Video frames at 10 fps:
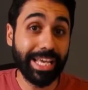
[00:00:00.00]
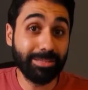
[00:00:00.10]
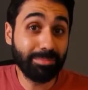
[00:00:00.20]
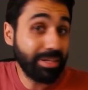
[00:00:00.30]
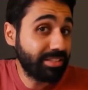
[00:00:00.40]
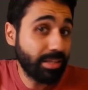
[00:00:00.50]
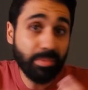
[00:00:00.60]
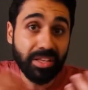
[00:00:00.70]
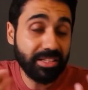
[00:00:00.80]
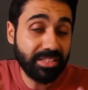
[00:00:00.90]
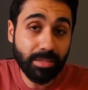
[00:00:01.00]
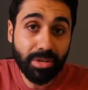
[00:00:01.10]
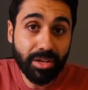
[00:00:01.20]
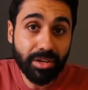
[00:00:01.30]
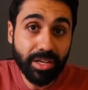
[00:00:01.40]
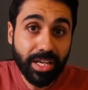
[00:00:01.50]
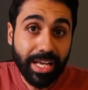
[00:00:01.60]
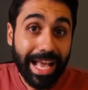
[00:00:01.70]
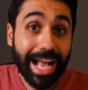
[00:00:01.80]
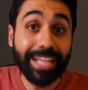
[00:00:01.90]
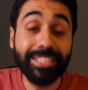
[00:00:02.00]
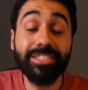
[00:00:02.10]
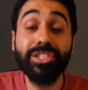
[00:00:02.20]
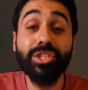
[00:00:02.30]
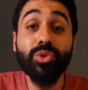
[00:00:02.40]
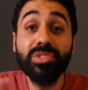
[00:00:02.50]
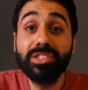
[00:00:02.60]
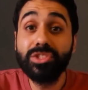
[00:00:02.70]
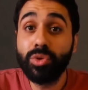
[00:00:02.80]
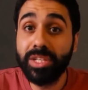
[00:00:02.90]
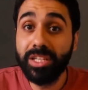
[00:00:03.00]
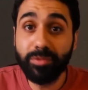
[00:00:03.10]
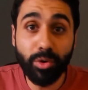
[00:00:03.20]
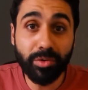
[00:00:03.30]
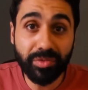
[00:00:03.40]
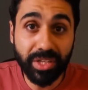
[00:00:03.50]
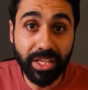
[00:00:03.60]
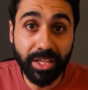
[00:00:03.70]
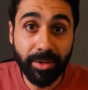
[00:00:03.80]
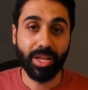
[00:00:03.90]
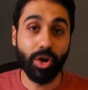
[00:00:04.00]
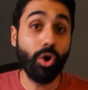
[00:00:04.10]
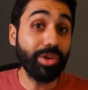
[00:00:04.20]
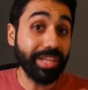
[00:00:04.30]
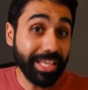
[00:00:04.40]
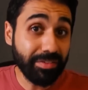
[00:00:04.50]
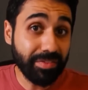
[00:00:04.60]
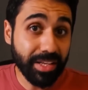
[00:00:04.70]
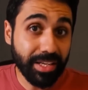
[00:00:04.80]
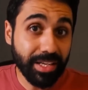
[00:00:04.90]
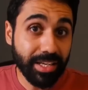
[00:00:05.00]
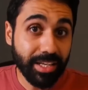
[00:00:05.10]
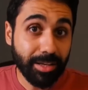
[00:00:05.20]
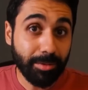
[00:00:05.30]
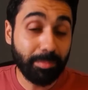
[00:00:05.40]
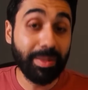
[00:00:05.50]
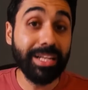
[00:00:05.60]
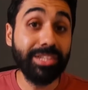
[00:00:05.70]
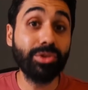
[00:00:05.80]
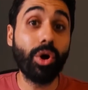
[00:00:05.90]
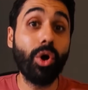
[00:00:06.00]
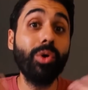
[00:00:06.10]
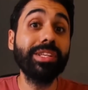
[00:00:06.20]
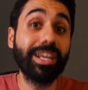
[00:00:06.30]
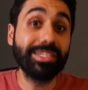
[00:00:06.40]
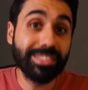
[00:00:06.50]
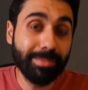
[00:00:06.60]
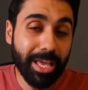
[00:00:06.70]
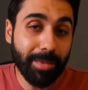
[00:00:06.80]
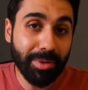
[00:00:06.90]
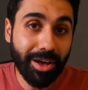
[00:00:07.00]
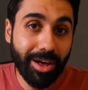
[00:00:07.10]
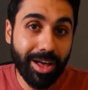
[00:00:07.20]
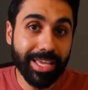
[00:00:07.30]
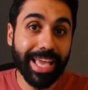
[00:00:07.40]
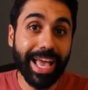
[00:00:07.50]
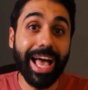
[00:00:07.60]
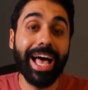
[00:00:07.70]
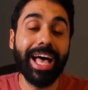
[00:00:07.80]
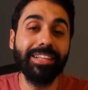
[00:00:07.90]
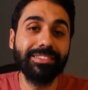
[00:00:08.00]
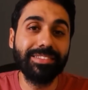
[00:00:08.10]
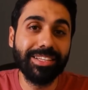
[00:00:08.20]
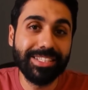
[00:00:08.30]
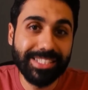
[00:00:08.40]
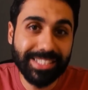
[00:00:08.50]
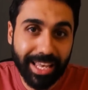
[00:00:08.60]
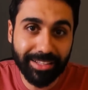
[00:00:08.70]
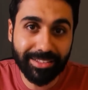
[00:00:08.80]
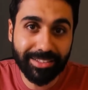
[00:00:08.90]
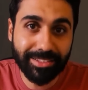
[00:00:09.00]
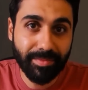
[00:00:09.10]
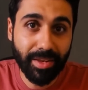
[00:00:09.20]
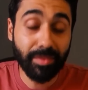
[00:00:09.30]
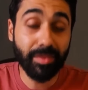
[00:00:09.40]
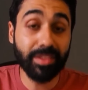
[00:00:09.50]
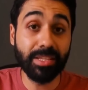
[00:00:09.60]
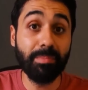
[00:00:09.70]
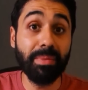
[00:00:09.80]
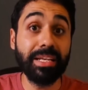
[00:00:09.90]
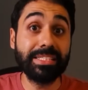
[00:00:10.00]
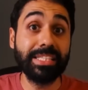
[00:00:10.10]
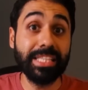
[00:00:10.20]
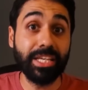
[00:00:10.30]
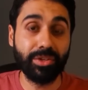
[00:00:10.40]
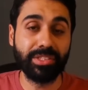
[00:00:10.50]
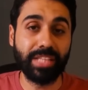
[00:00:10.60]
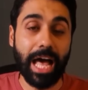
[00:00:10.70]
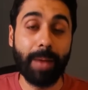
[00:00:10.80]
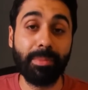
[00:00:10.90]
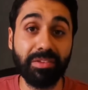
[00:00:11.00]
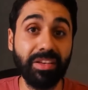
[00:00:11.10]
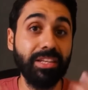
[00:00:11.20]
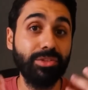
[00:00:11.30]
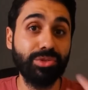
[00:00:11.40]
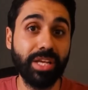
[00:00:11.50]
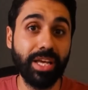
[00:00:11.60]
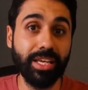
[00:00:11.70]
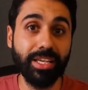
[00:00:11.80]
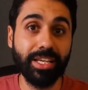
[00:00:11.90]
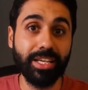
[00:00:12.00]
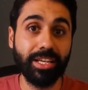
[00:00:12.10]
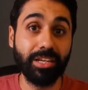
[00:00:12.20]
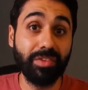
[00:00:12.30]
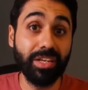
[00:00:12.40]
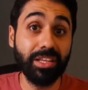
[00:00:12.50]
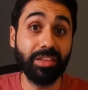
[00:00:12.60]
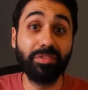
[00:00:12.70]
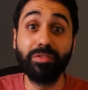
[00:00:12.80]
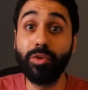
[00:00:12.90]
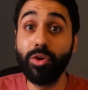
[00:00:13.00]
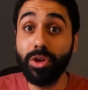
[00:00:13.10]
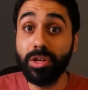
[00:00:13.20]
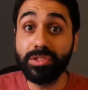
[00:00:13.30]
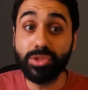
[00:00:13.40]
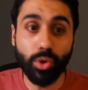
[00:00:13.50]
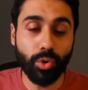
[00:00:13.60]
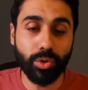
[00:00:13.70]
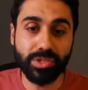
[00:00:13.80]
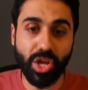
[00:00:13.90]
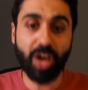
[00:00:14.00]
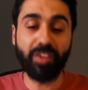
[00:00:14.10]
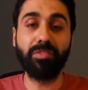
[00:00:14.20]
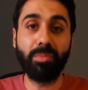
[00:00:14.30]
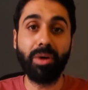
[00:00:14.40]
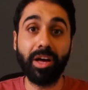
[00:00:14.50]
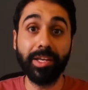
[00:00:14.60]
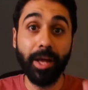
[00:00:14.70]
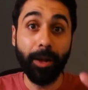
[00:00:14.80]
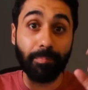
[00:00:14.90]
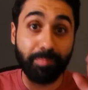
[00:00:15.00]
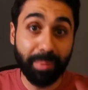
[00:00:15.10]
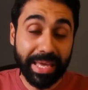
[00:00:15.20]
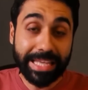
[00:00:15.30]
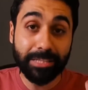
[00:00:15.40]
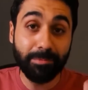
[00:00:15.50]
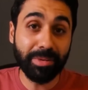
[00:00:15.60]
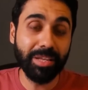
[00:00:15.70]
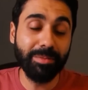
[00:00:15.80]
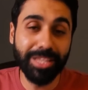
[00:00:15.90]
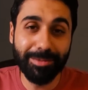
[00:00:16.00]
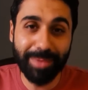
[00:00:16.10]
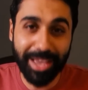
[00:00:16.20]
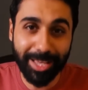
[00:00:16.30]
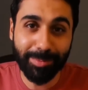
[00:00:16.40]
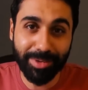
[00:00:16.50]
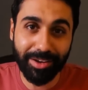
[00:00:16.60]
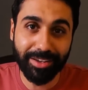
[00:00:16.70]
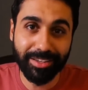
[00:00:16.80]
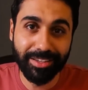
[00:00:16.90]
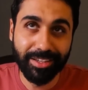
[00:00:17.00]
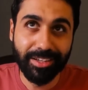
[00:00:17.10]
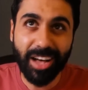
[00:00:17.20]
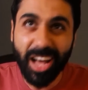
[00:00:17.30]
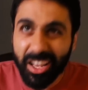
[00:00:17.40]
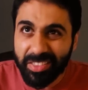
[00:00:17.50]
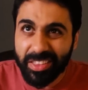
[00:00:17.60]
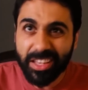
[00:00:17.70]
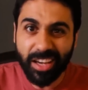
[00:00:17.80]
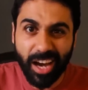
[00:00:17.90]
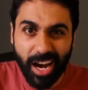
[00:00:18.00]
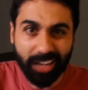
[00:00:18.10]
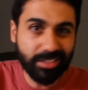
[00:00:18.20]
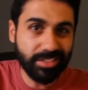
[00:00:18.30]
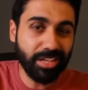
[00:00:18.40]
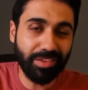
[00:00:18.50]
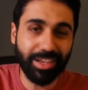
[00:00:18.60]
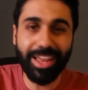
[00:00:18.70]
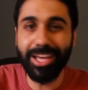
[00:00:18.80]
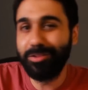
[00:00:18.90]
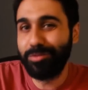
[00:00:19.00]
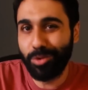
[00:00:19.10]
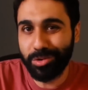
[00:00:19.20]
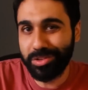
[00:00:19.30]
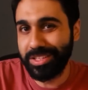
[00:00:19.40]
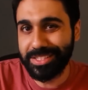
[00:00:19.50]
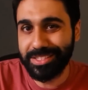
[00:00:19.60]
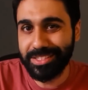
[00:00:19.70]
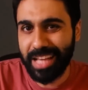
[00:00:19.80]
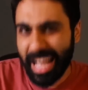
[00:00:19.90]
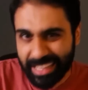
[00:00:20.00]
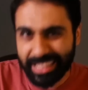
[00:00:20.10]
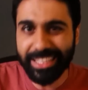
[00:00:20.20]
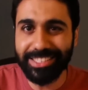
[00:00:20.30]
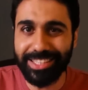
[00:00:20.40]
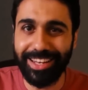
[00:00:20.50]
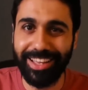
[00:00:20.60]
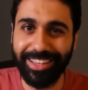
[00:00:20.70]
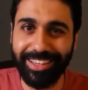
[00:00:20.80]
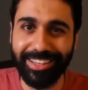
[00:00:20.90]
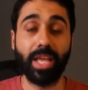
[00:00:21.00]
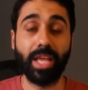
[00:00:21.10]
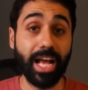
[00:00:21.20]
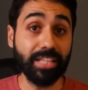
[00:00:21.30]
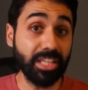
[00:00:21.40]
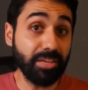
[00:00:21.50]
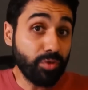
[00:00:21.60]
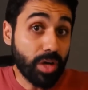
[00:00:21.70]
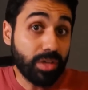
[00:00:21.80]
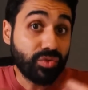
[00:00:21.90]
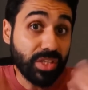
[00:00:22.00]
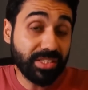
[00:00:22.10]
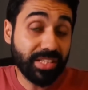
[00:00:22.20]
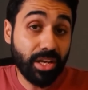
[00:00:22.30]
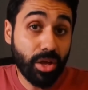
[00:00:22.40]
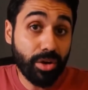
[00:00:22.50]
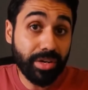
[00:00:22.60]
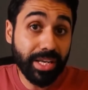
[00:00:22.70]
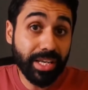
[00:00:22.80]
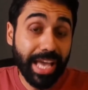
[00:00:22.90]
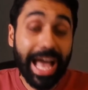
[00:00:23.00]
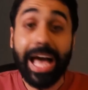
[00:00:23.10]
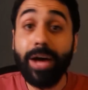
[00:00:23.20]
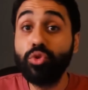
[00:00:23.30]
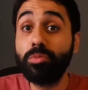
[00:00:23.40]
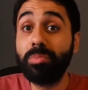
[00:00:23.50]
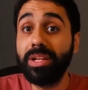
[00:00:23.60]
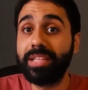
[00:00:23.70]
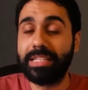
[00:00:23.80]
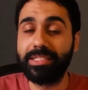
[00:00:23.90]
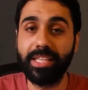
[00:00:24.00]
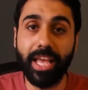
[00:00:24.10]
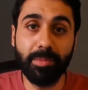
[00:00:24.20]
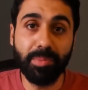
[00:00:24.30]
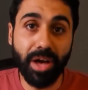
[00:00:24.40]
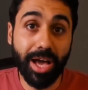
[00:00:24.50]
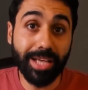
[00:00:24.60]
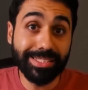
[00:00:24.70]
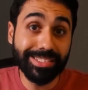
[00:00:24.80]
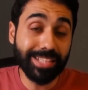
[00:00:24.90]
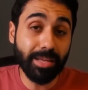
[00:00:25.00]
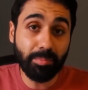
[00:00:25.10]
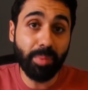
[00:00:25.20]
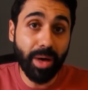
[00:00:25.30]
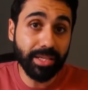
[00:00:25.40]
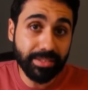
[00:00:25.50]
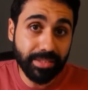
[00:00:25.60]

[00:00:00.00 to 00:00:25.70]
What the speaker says: can build something similar and use it totally for free, or even build your own custom API and sell it. This is a big secret I'm revealing today, revealing the full source of my paid premium API. I think I deserve a like for this, at least a like. And if you are interested in learning how to build and sell APIs step by